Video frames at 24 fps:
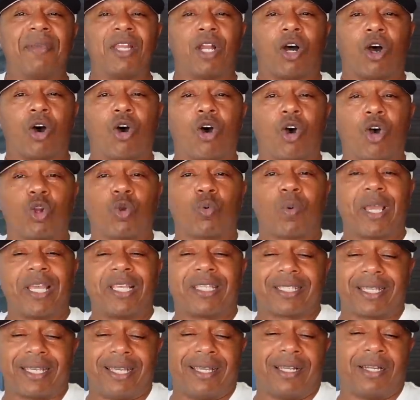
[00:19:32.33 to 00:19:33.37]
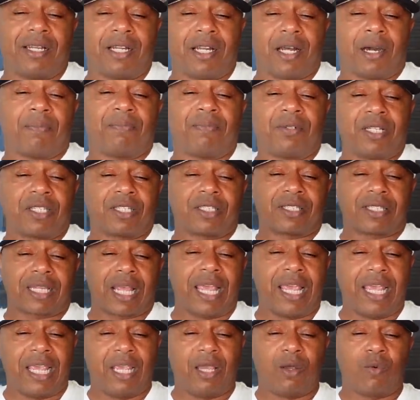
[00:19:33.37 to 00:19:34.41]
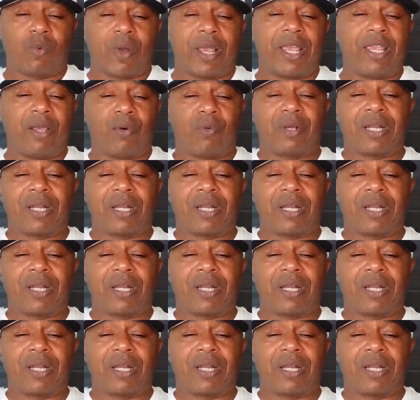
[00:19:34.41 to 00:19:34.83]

it always ended up the same way.